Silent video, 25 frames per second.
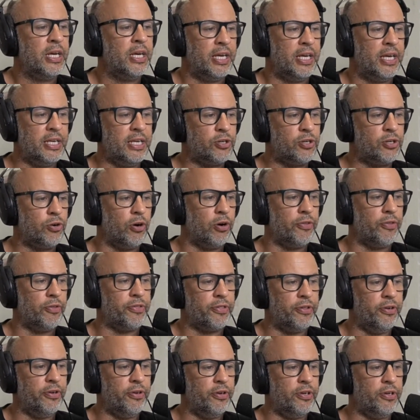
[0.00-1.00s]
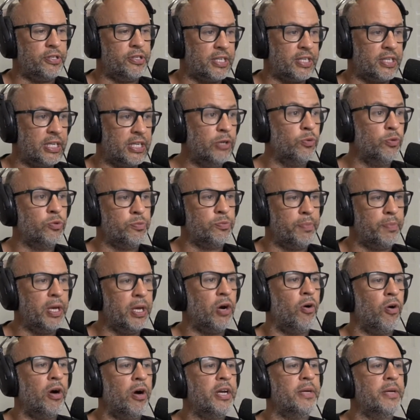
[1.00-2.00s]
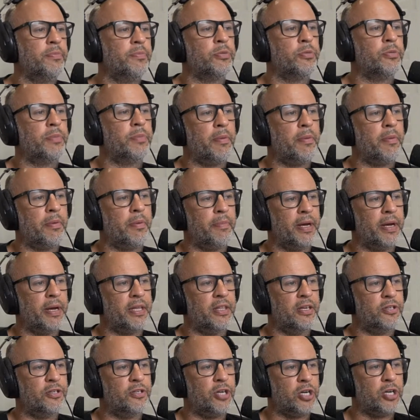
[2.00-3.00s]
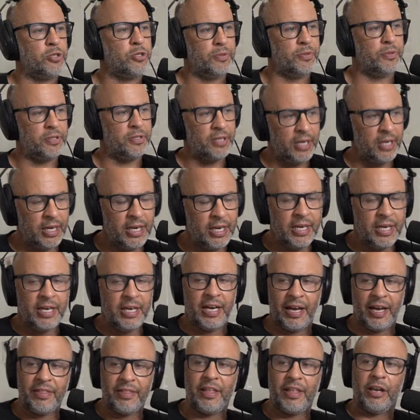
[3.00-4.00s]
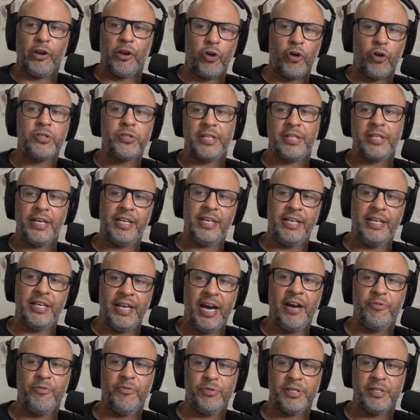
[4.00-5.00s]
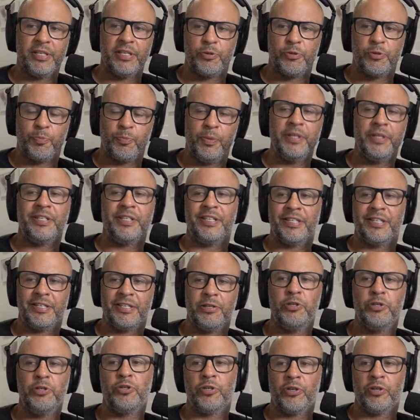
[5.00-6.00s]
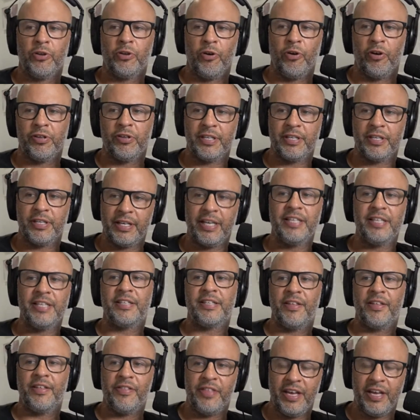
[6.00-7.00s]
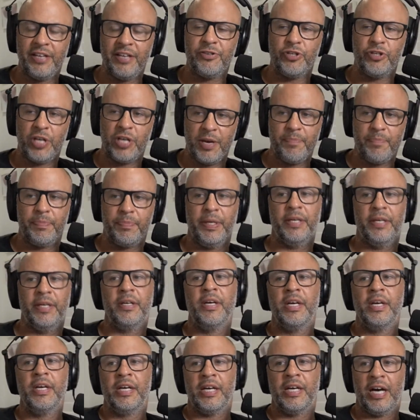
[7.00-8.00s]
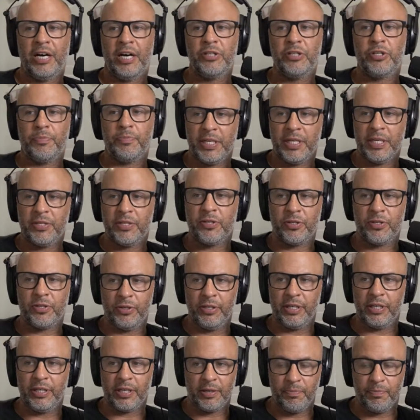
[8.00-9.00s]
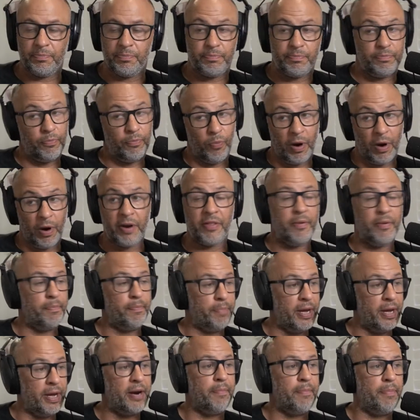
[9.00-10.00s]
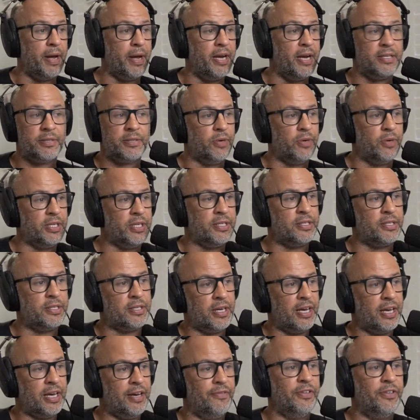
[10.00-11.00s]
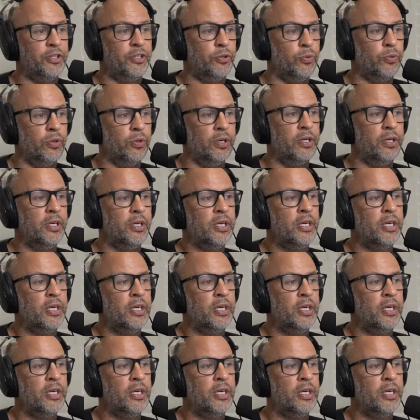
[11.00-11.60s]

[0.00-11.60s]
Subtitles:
He's got the skills behind him to be able to make the adjustments. And the loss that he had was a split decision loss against the then champion, Aljamain Sterling, one of the better bantamweights to ever do it.